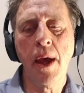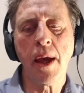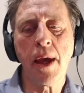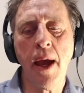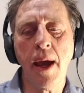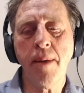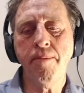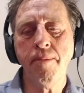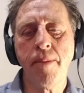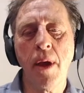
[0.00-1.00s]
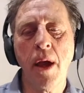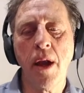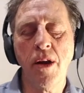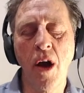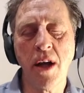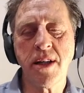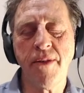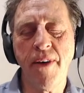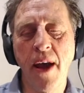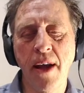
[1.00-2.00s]
came Knight
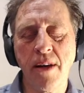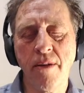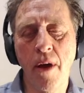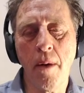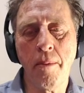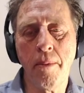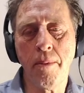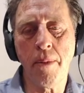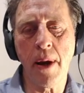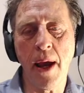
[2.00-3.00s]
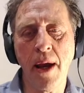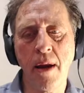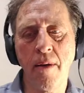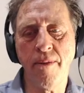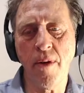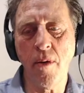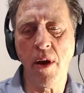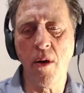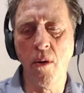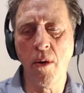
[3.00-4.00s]
f8, played very
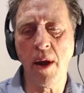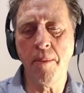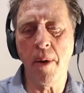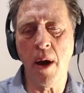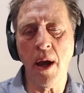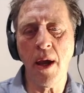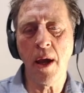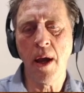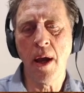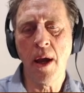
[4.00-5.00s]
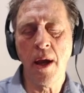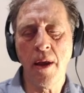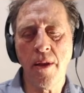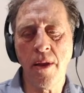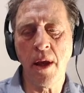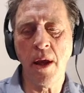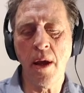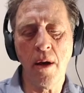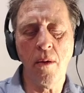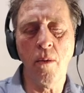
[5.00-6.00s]
coolly by the
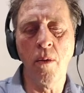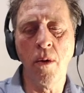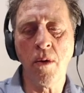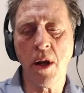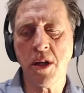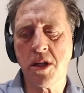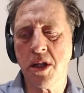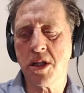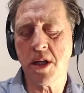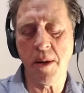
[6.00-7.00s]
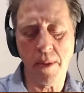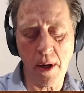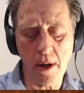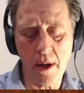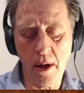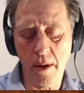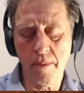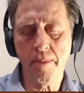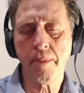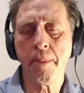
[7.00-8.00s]
world chess champion.
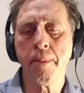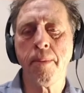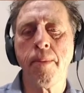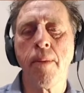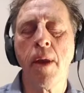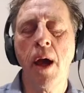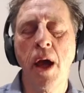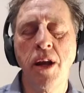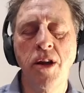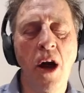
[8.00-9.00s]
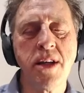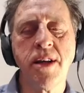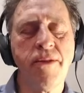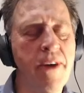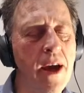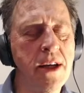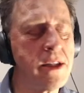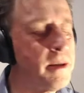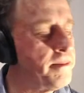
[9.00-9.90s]
Knight f8.